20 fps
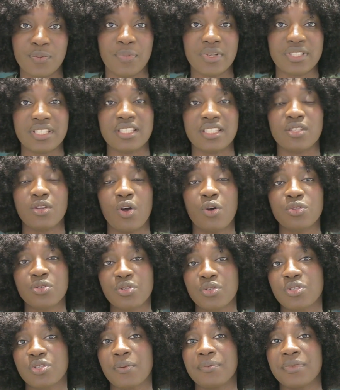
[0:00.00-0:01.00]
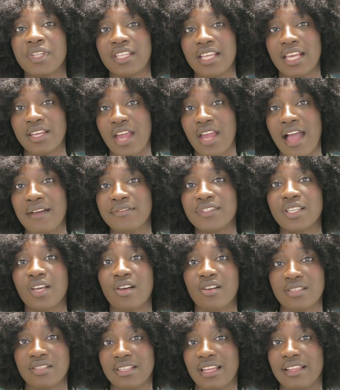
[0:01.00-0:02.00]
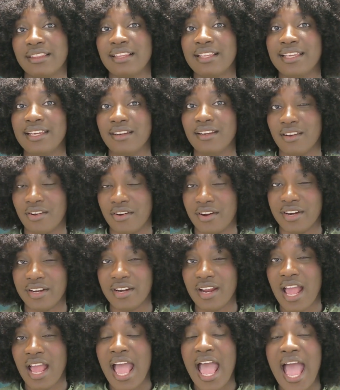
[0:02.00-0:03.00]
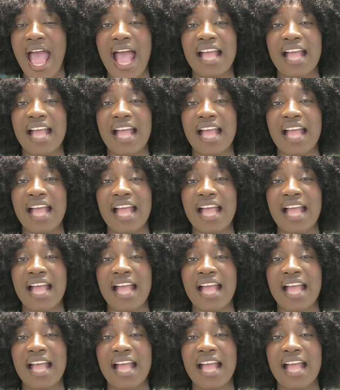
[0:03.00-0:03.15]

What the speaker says: but it's also something that you have to constantly learn